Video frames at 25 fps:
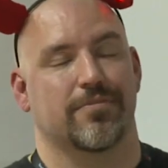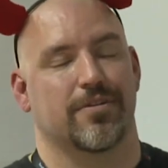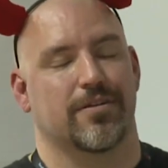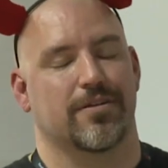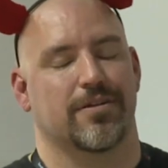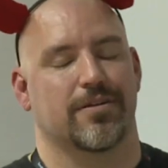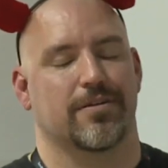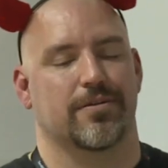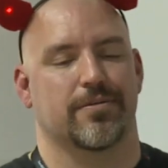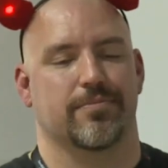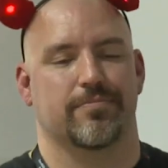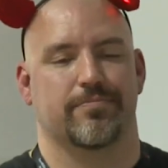
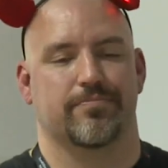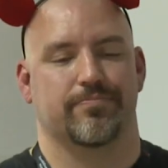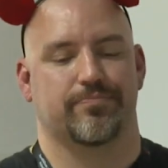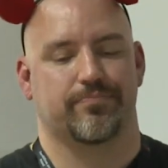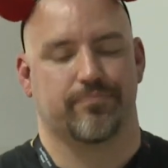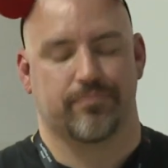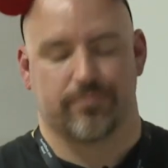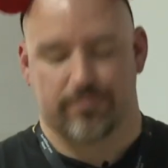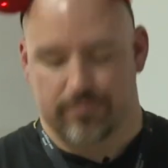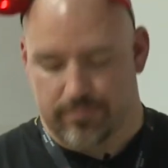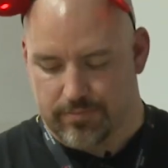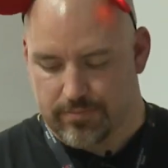it
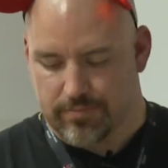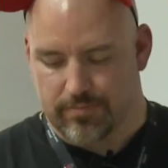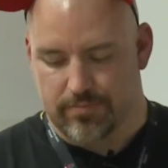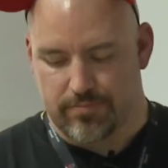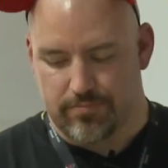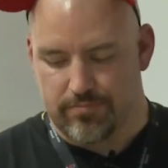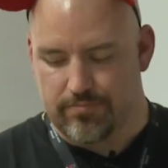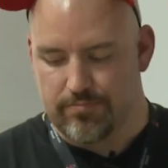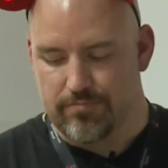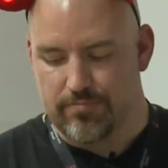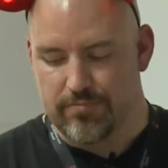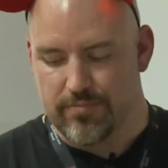
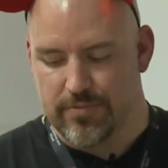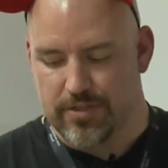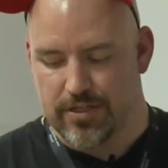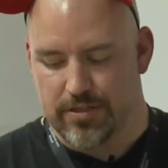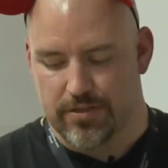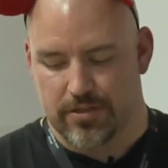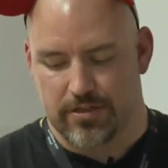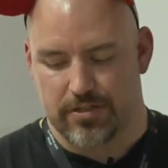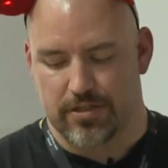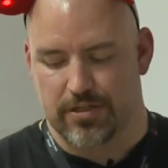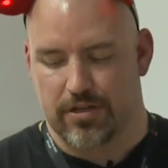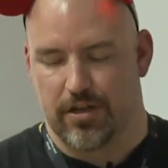
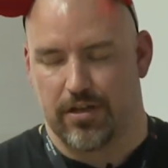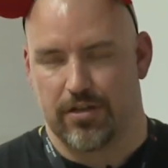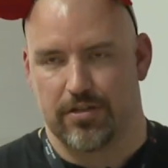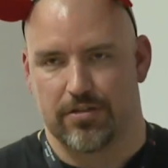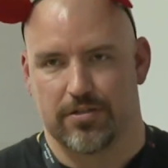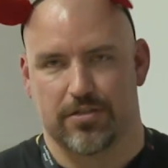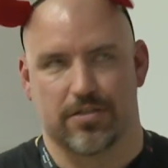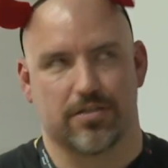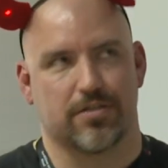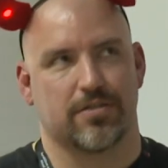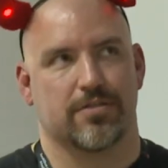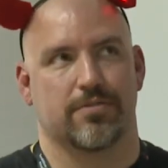just
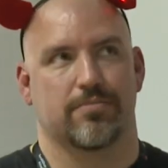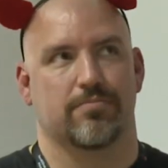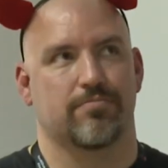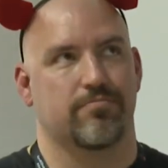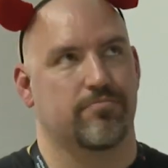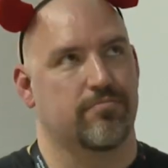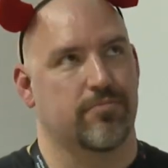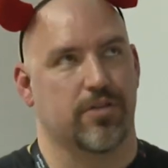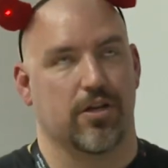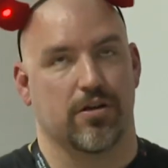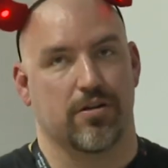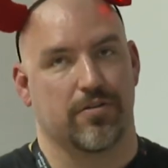calls
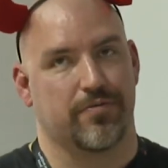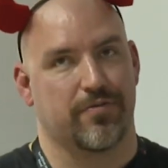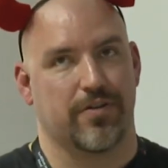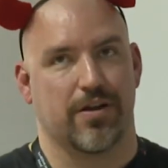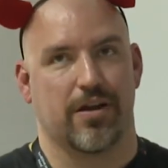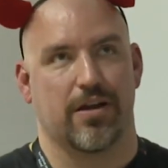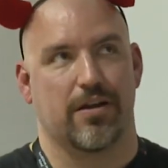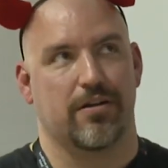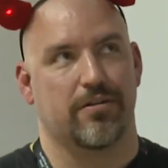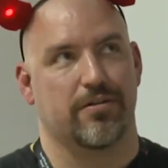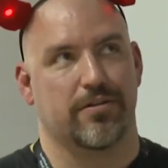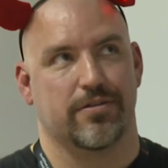
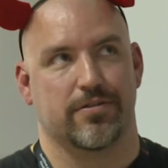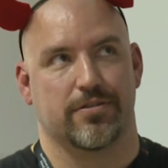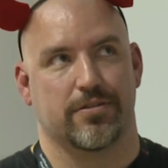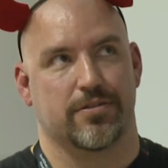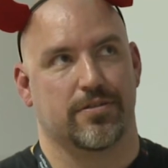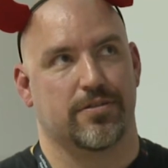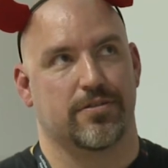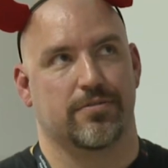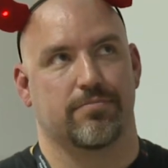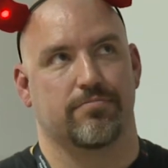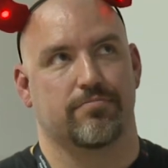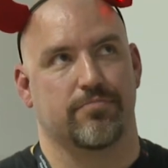notifier and
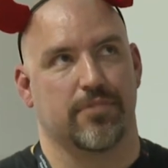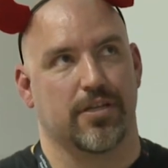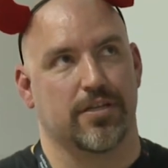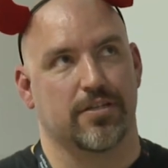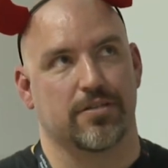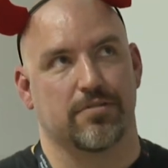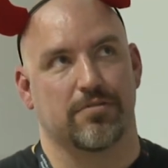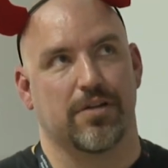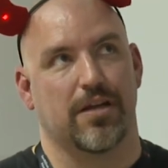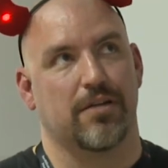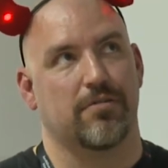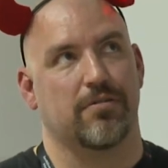just
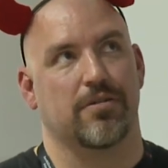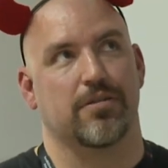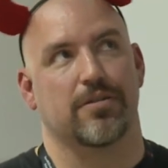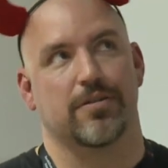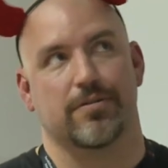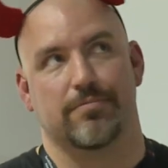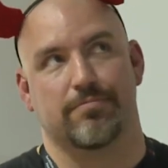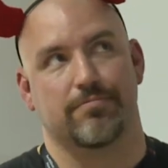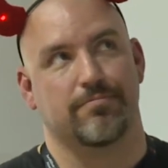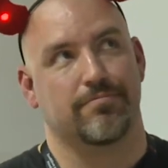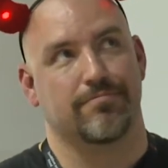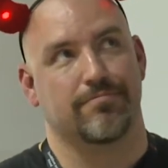does away with it.